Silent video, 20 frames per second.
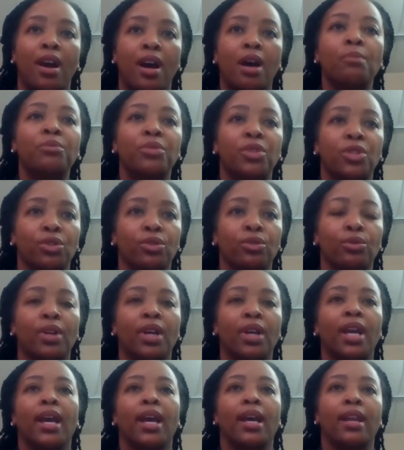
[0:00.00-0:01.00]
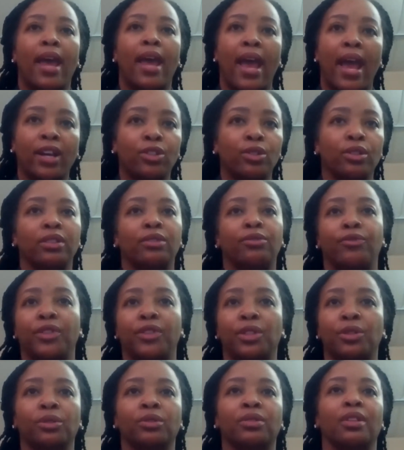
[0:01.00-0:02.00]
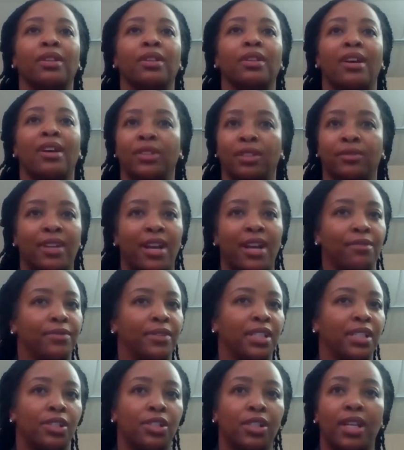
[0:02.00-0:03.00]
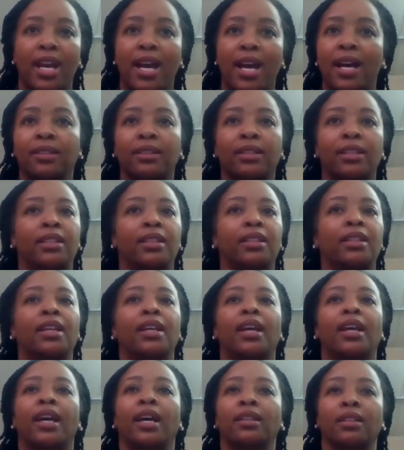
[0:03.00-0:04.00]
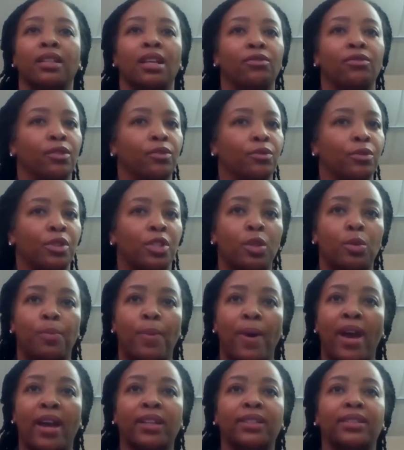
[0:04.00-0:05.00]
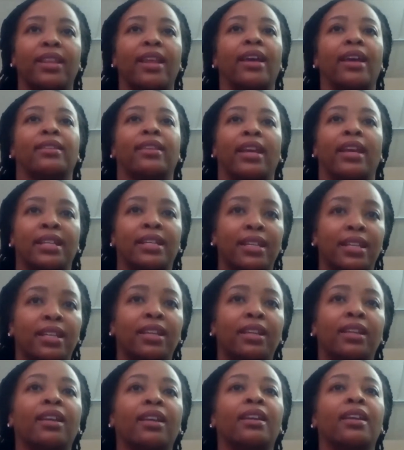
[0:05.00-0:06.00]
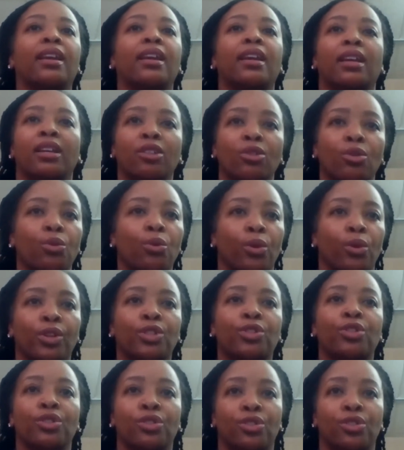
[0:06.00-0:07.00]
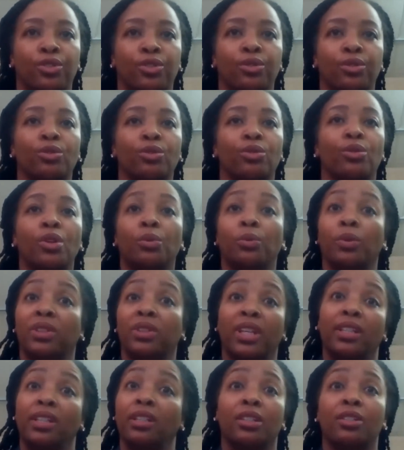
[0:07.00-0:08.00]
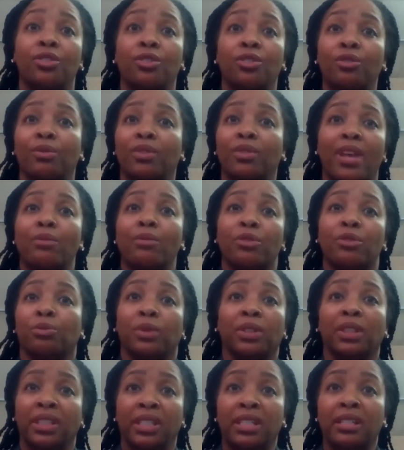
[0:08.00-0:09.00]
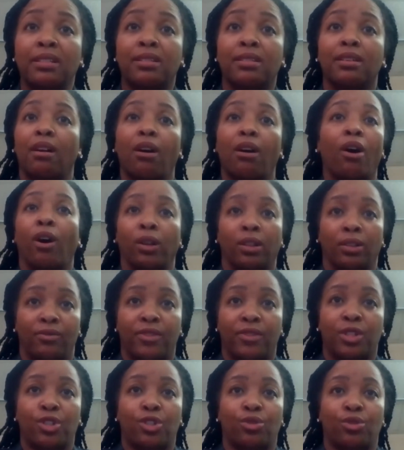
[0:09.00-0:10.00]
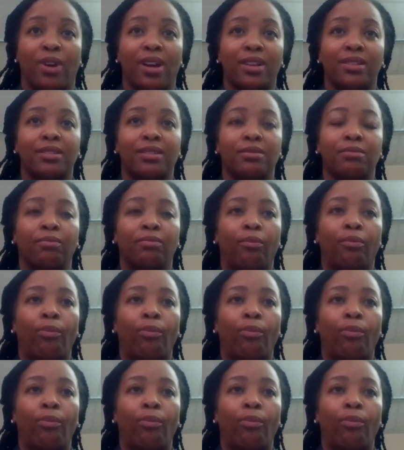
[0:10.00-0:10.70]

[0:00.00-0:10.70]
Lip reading: come to and actually feel the level of confidentiality and the level of respect that they needed in order to do what they needed to do. And that was release all of the stress.